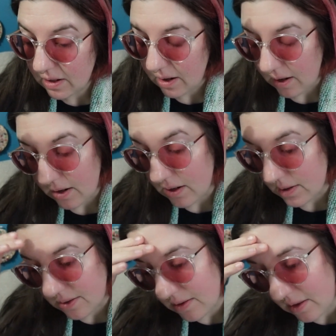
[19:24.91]

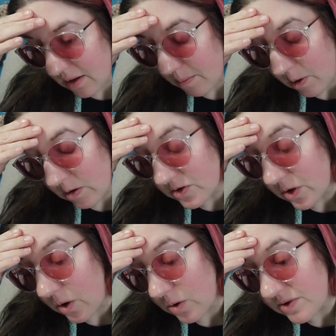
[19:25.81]
The Purl
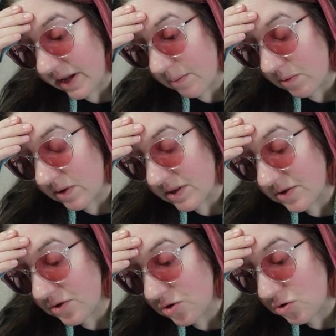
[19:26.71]
Soho sample is
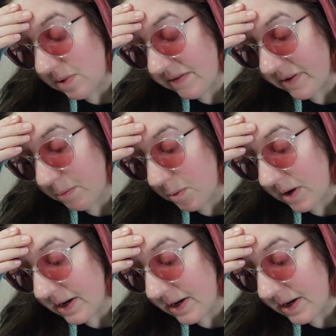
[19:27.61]
due by February